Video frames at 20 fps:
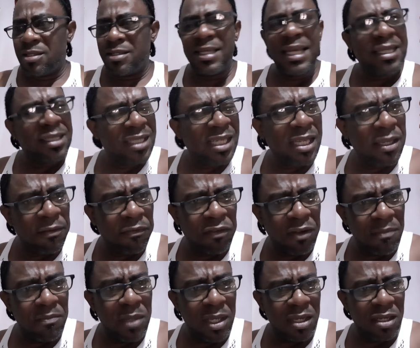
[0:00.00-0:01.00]
get
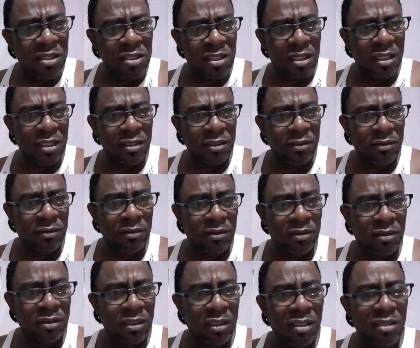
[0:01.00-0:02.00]
information
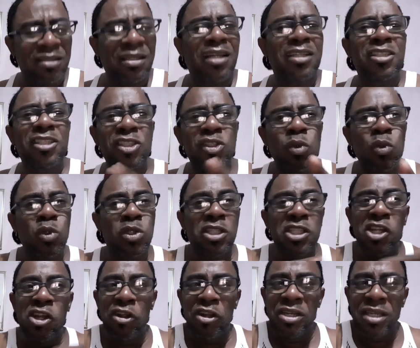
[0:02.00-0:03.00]
that suits
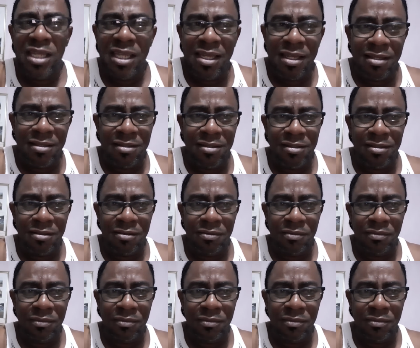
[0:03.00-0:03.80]
your needs,